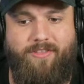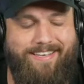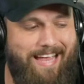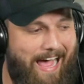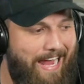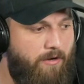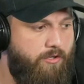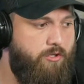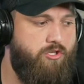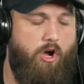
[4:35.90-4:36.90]
the title,
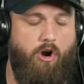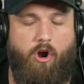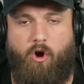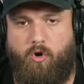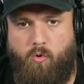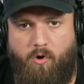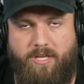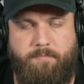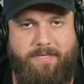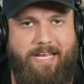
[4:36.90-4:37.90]
you saw our
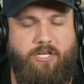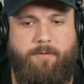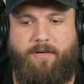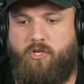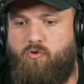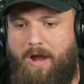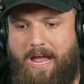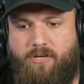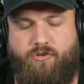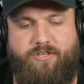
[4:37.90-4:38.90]
altcoins potentially about to
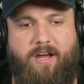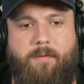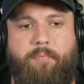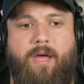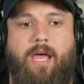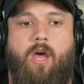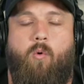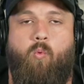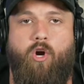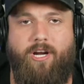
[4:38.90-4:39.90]
crash or dump,
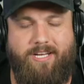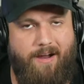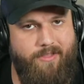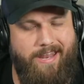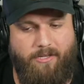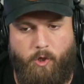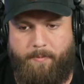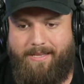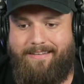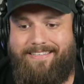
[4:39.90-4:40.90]
we're going to cover that in a little
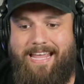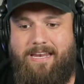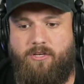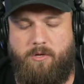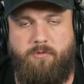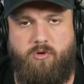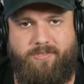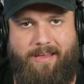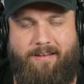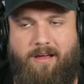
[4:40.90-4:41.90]
bit. Let's get into some news
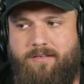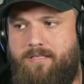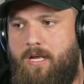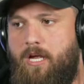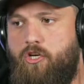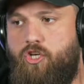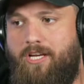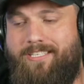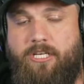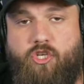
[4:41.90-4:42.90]
headlines.
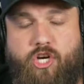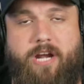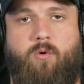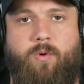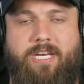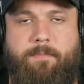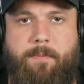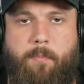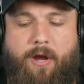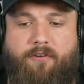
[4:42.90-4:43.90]
Just in general, we need to be
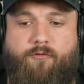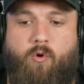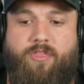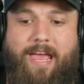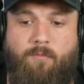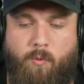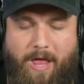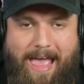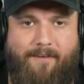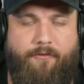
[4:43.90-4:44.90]
prepared for. Then we will
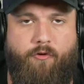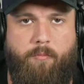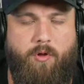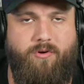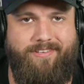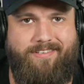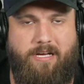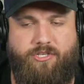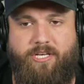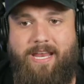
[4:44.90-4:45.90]
have a full-blown
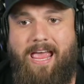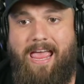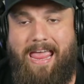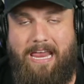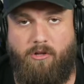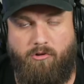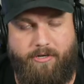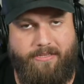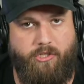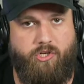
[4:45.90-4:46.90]
discussion and look
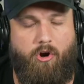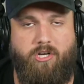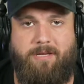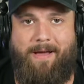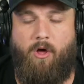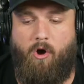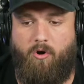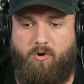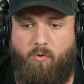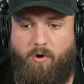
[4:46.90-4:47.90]
at the charts about
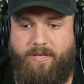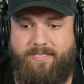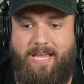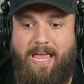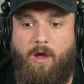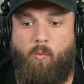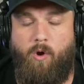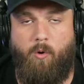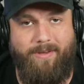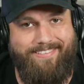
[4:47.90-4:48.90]
altcoins.
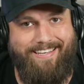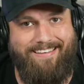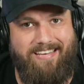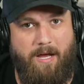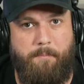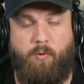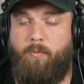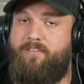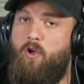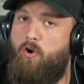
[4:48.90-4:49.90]
Will we see a dump? Will we
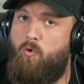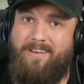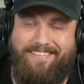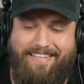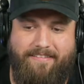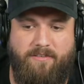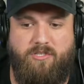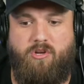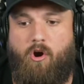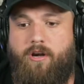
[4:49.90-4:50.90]
see altcoin season
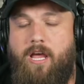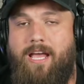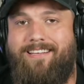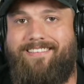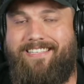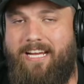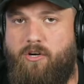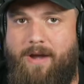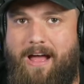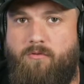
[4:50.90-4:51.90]
start? Stick
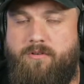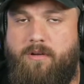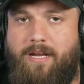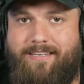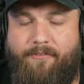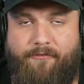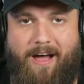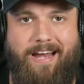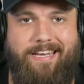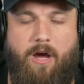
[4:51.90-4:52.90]
around to
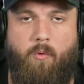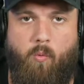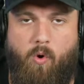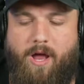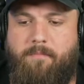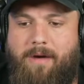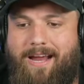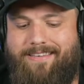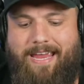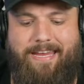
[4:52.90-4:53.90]
find out what my
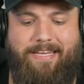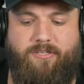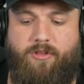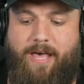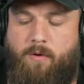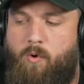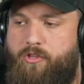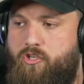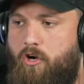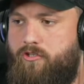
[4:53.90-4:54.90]
take is on that and what
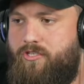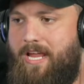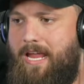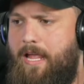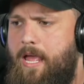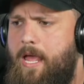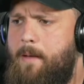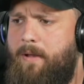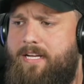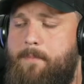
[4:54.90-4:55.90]
the charts are saying.
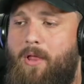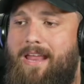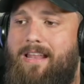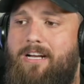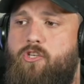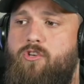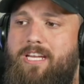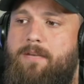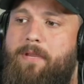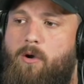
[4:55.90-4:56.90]
But a couple headlines you
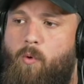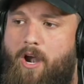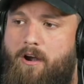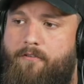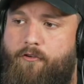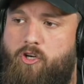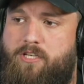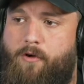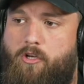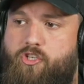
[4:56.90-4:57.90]
need to be aware of. First
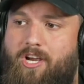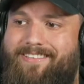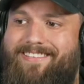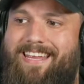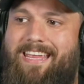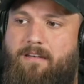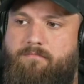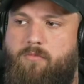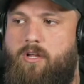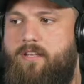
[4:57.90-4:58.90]
of all, just in,
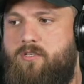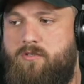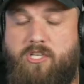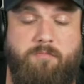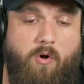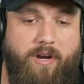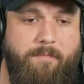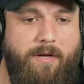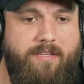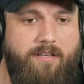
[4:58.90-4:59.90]
well, this was this morning,
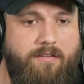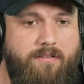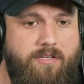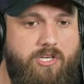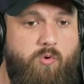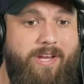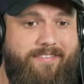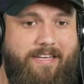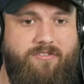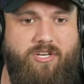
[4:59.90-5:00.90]
but the tweet
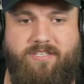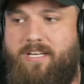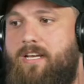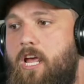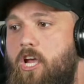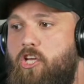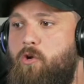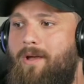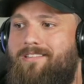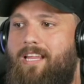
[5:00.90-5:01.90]
says just in,
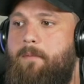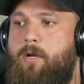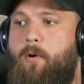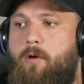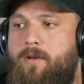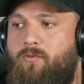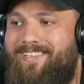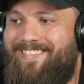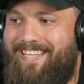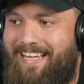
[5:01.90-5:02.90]
U.S. Labor Department
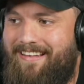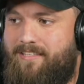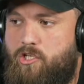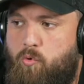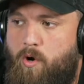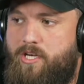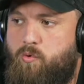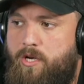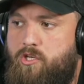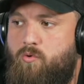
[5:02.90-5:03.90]
rescinds the
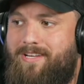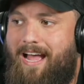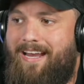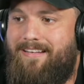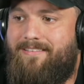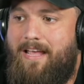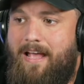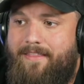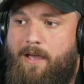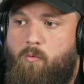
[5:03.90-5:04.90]
2022 guidance
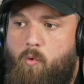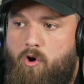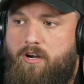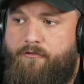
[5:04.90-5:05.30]
that warned